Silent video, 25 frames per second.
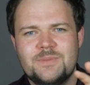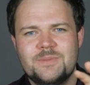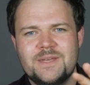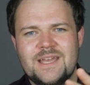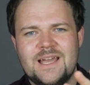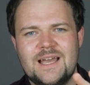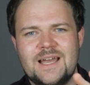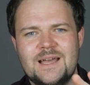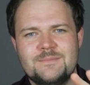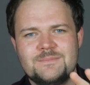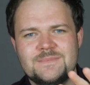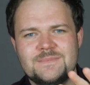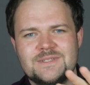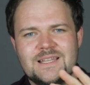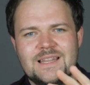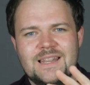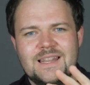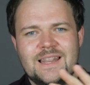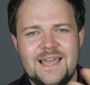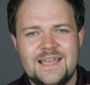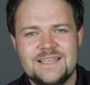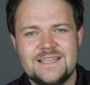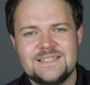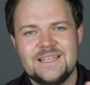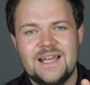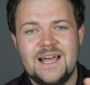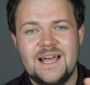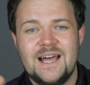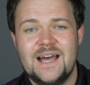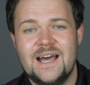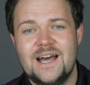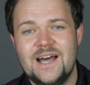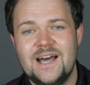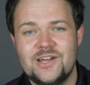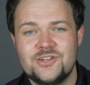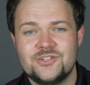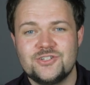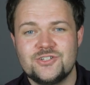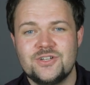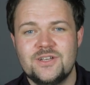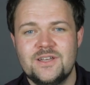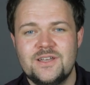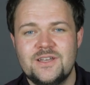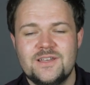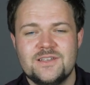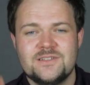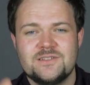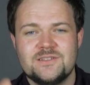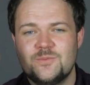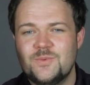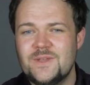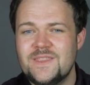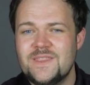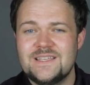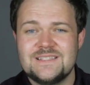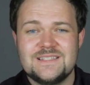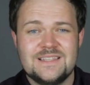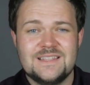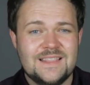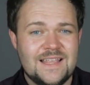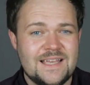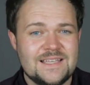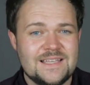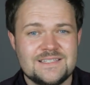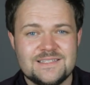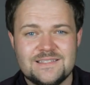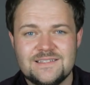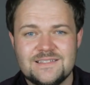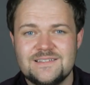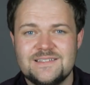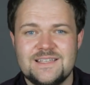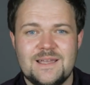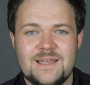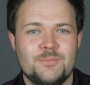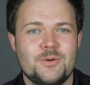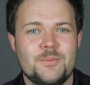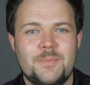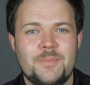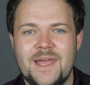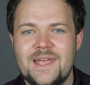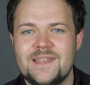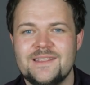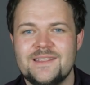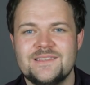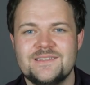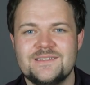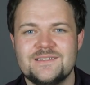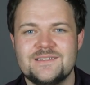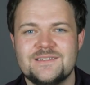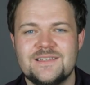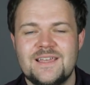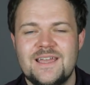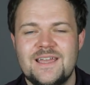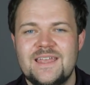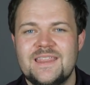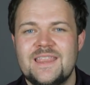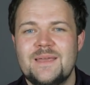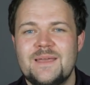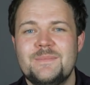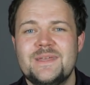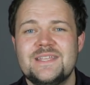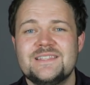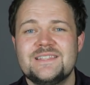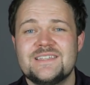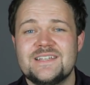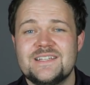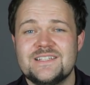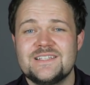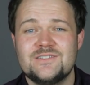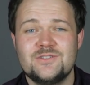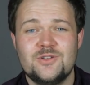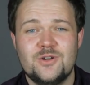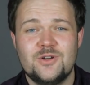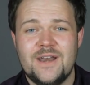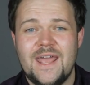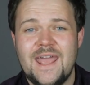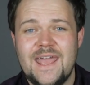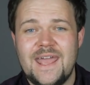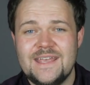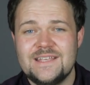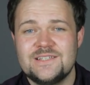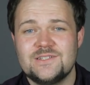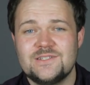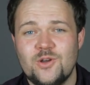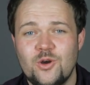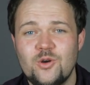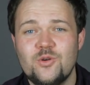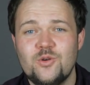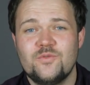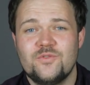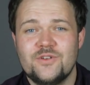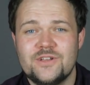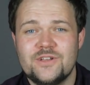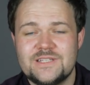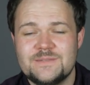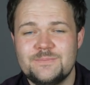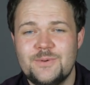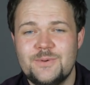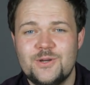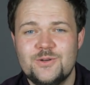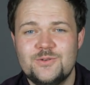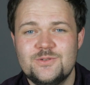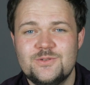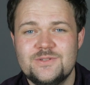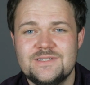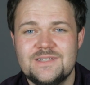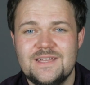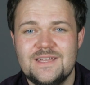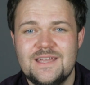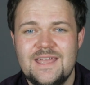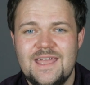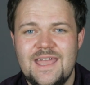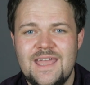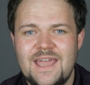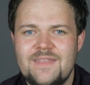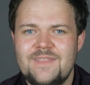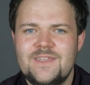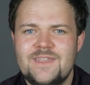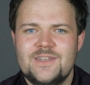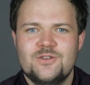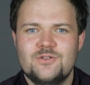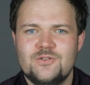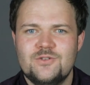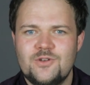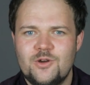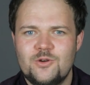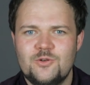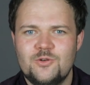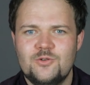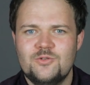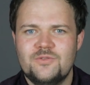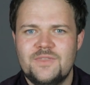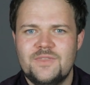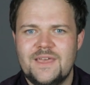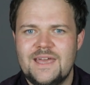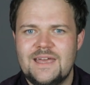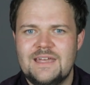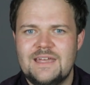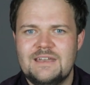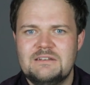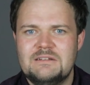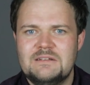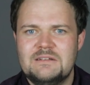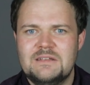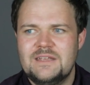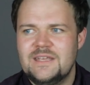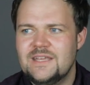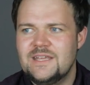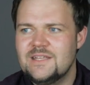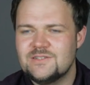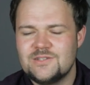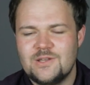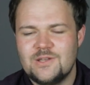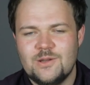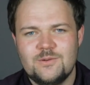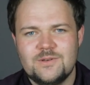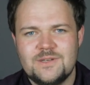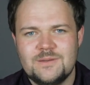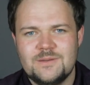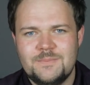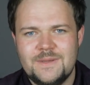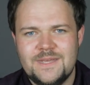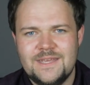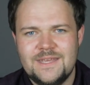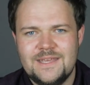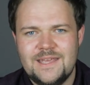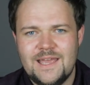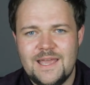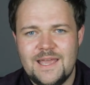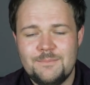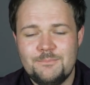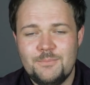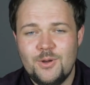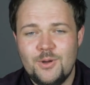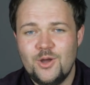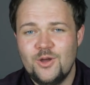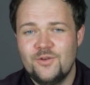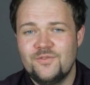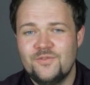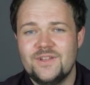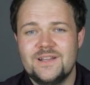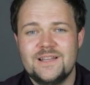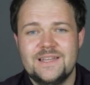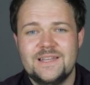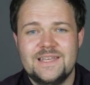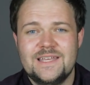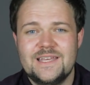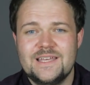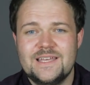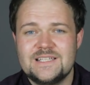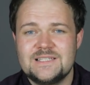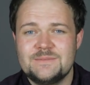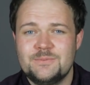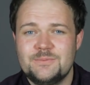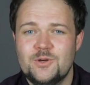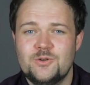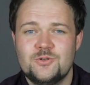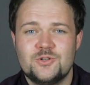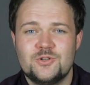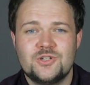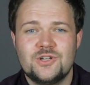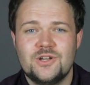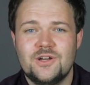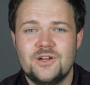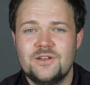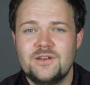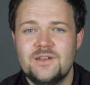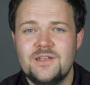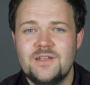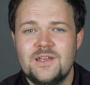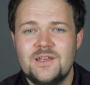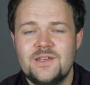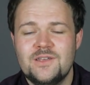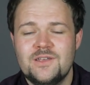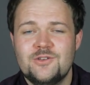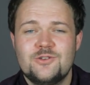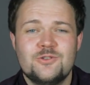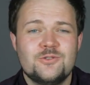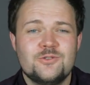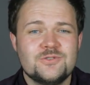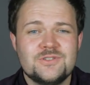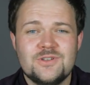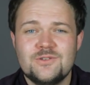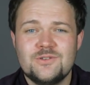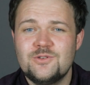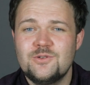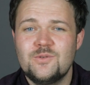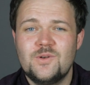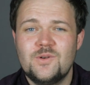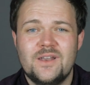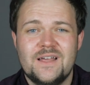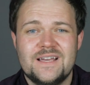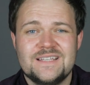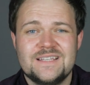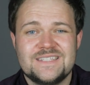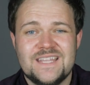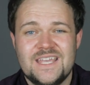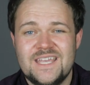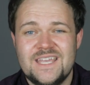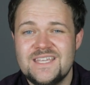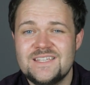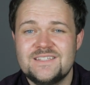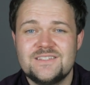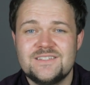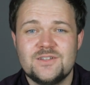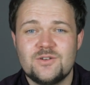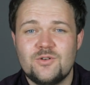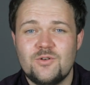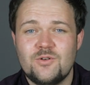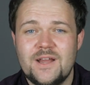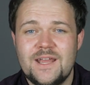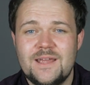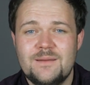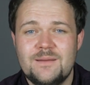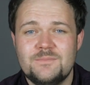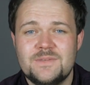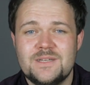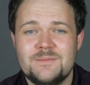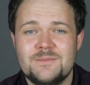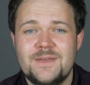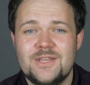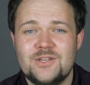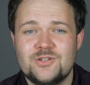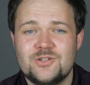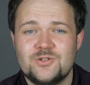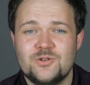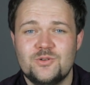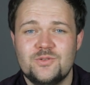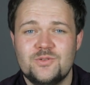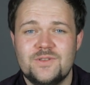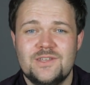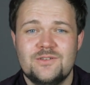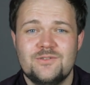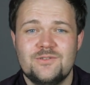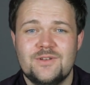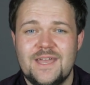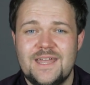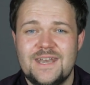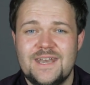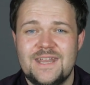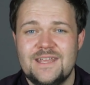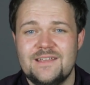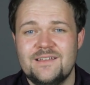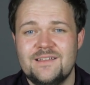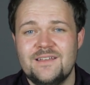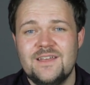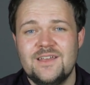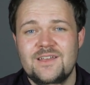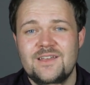becomes less harsh. So when there's less zebra patterns, that means that it's not as overexposed. And then you know that it's going to be a perfectly exposed shot. You can also utilize the histogram to make sure that you're getting